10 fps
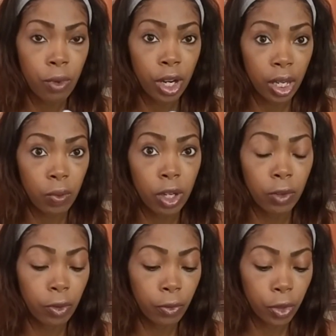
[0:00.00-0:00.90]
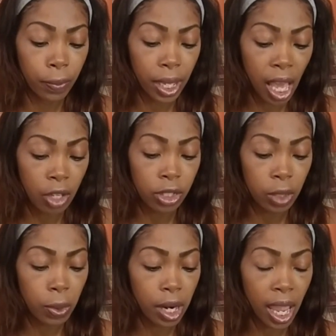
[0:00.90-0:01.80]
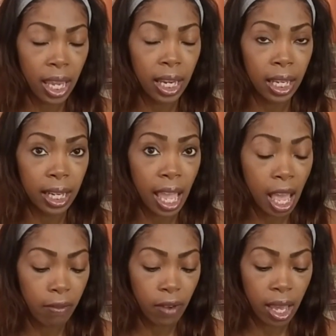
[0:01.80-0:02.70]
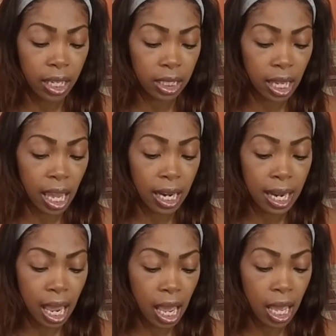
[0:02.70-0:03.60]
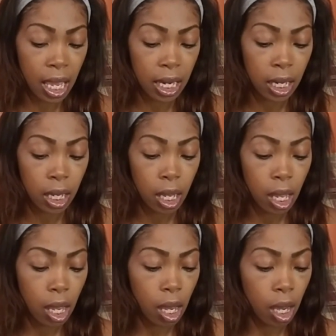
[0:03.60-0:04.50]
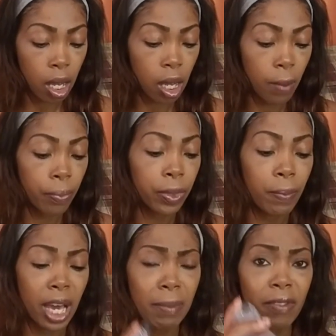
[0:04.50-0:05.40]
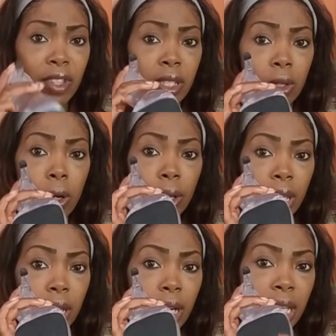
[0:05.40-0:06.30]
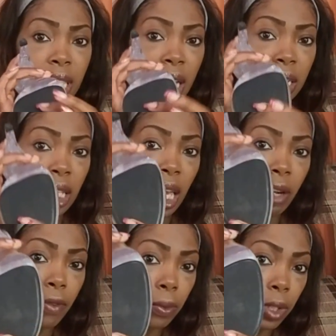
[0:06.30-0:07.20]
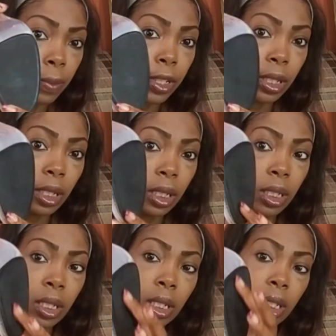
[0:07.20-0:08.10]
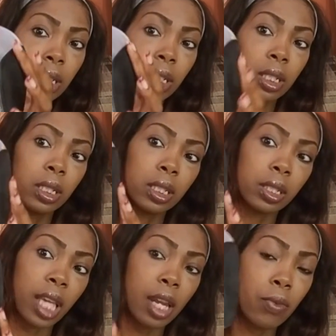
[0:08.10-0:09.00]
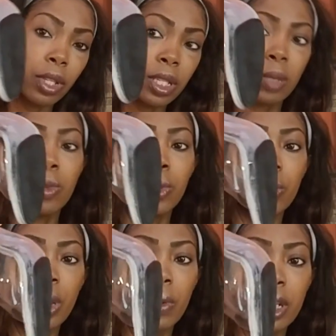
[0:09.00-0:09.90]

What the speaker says: working wonderful for me. I usually wear an 8.5. I actually got a 9. Bottom of the sole here is actually kind of a rubber, so it's kind of really smooth. I